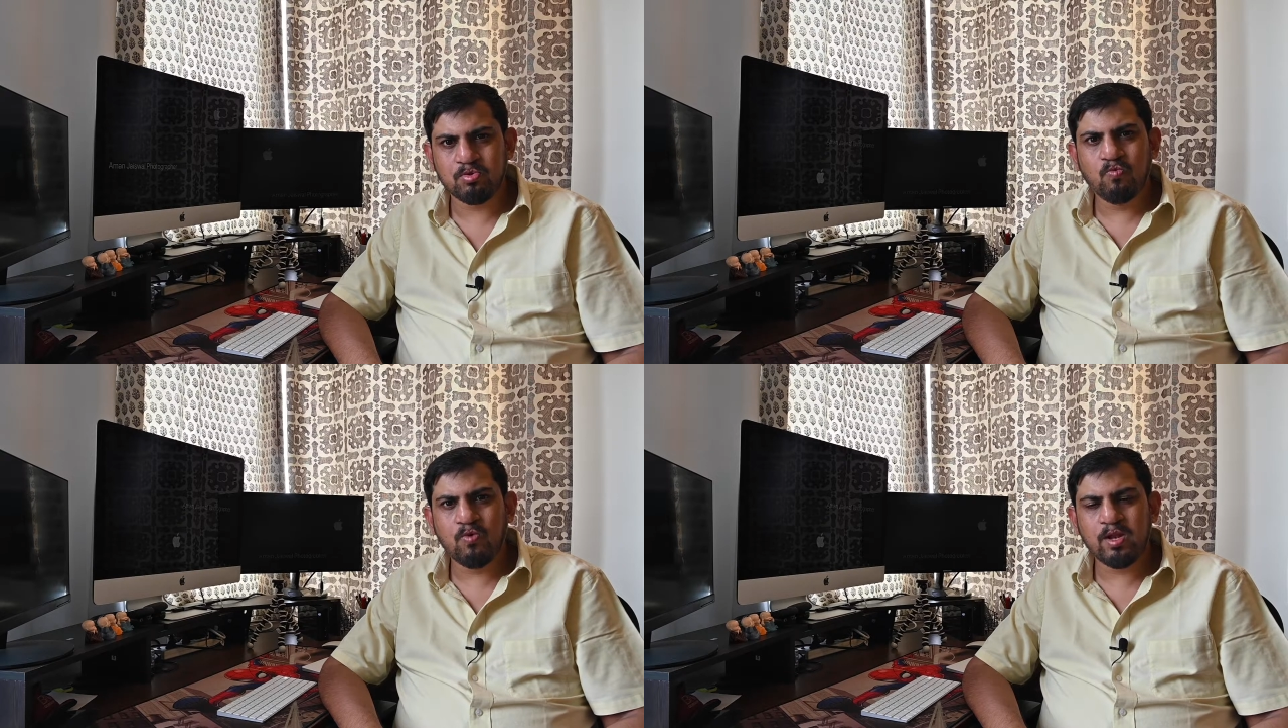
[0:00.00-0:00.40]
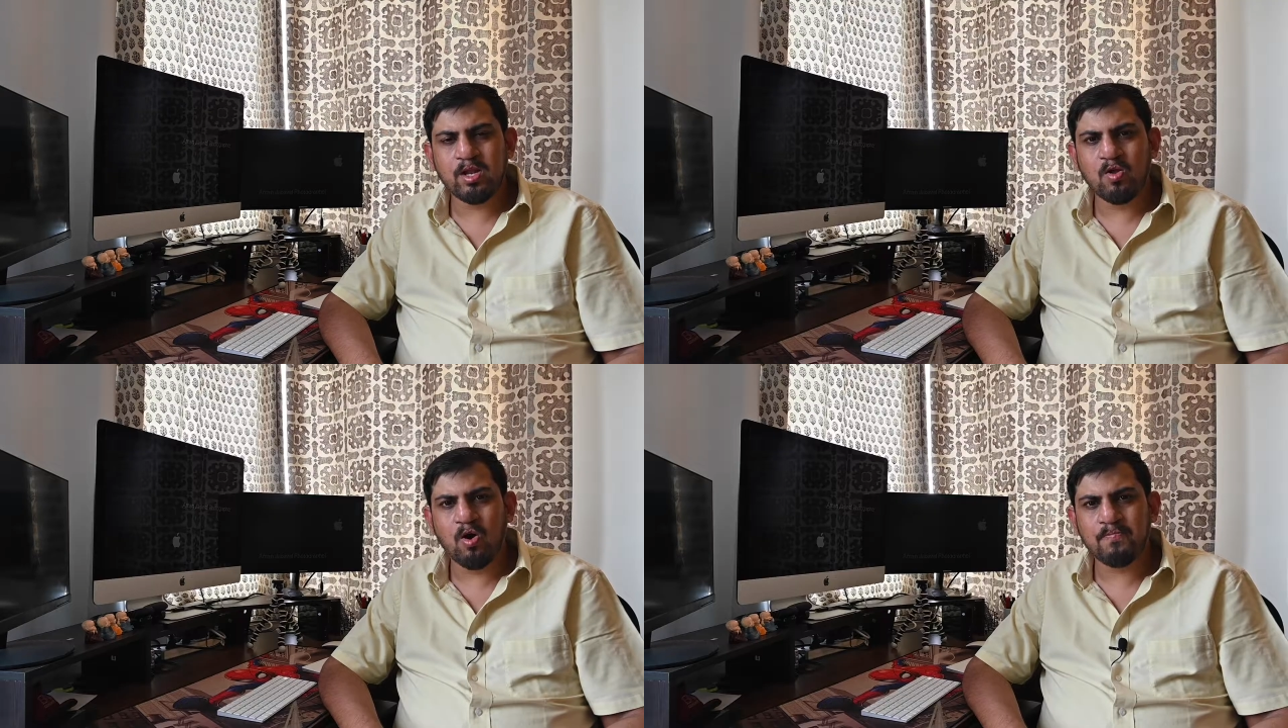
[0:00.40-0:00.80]
When
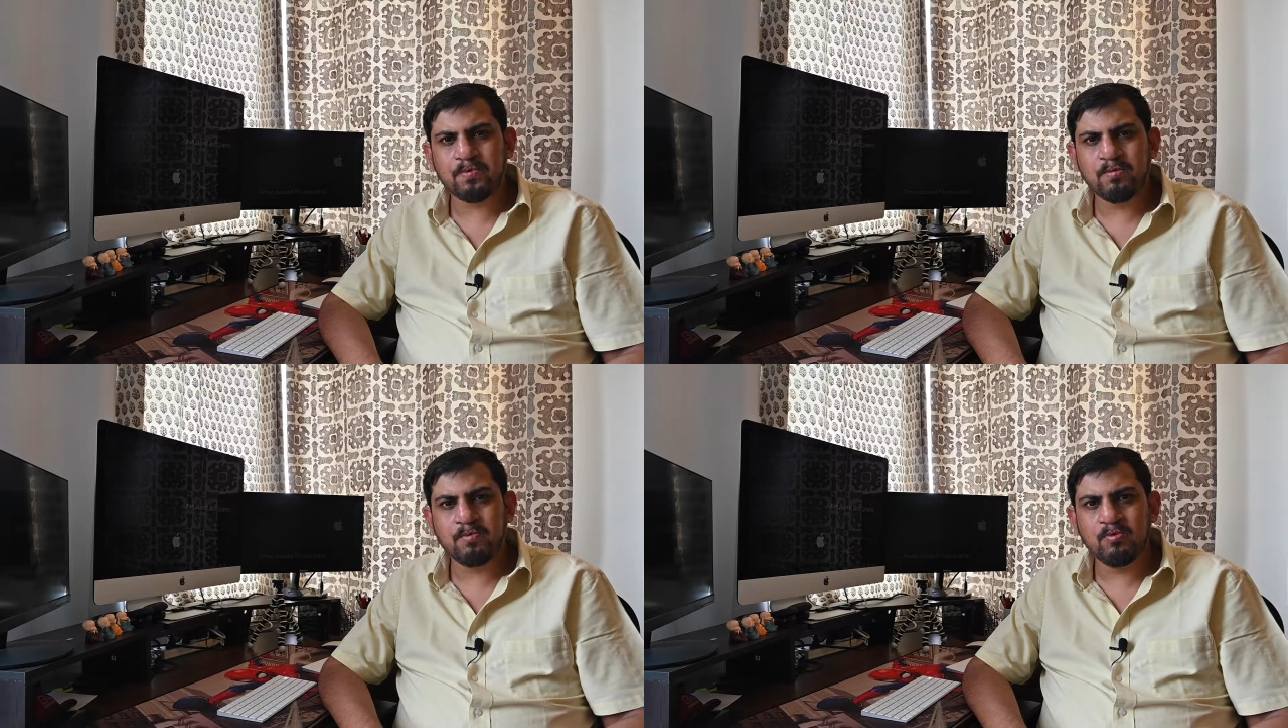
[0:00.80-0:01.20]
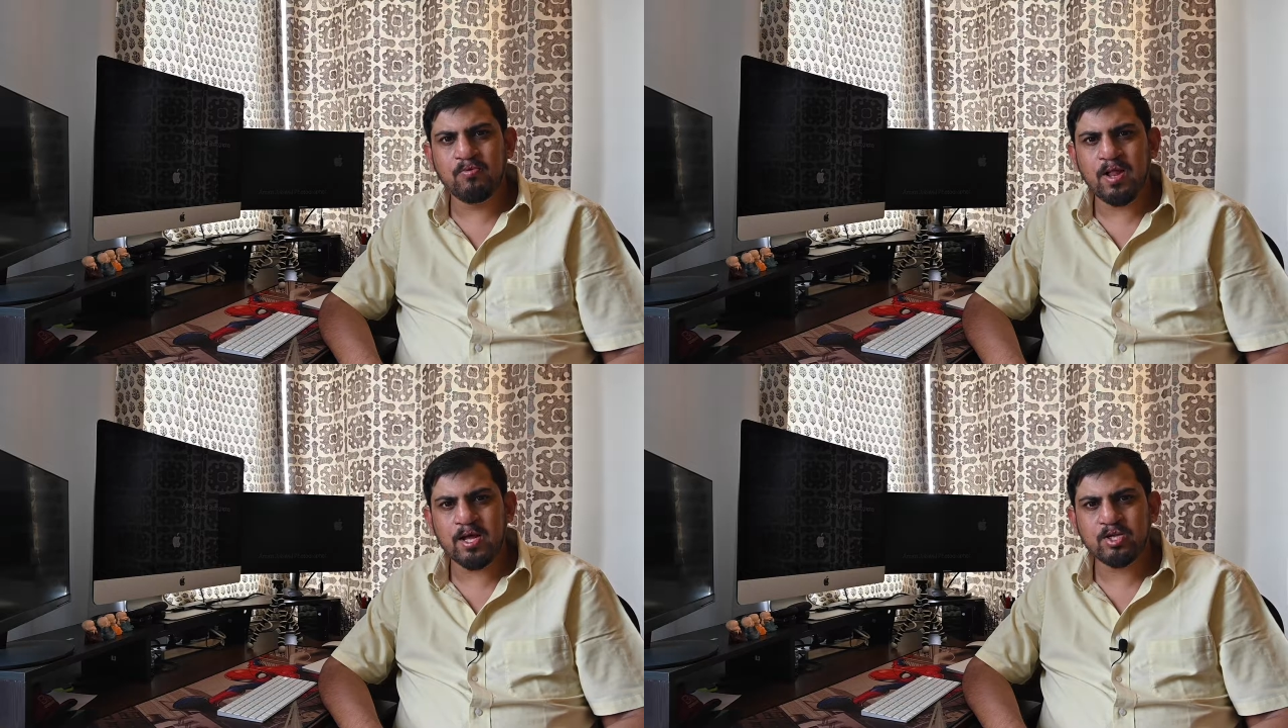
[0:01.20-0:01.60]
an optimal
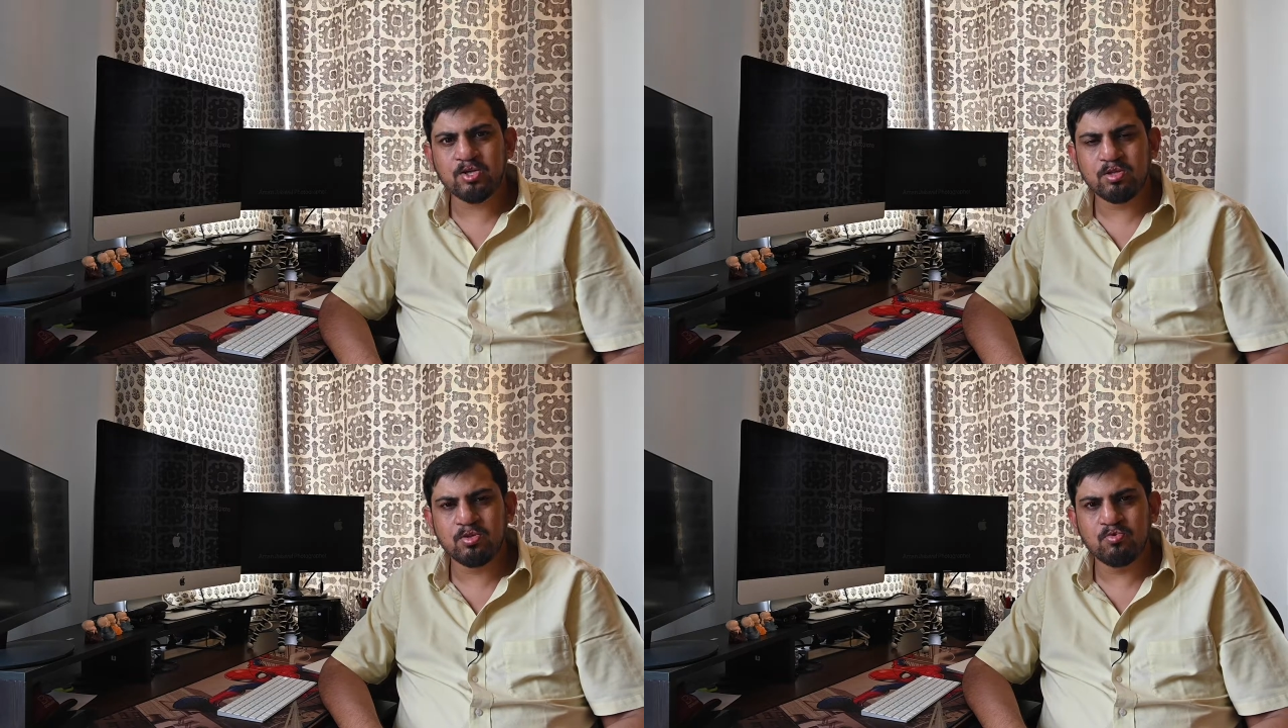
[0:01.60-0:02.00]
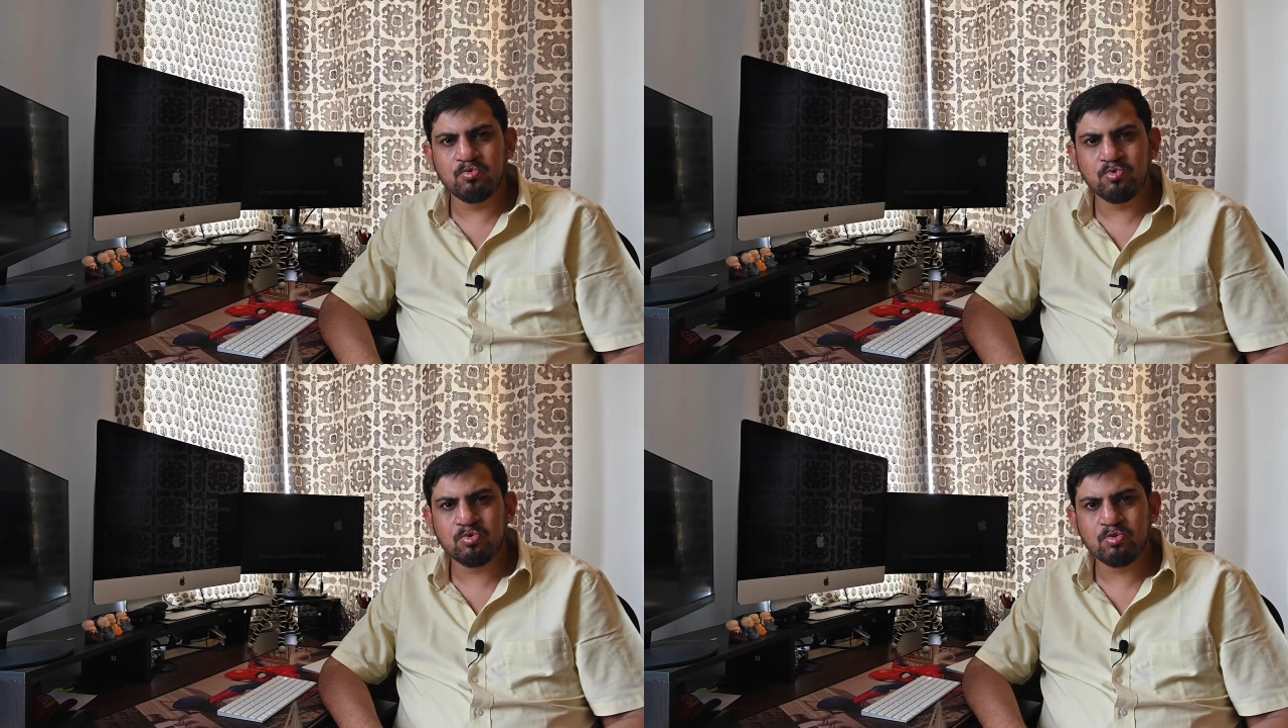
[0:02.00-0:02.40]
flash is
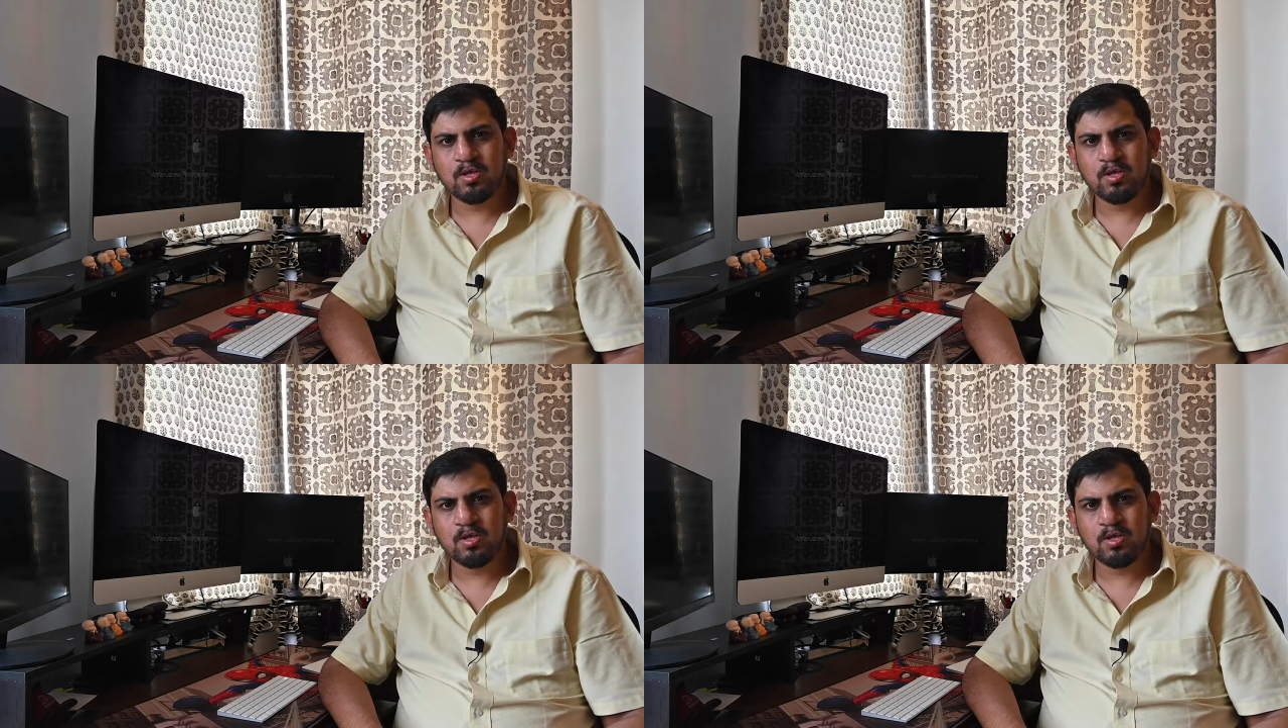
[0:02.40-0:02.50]
used,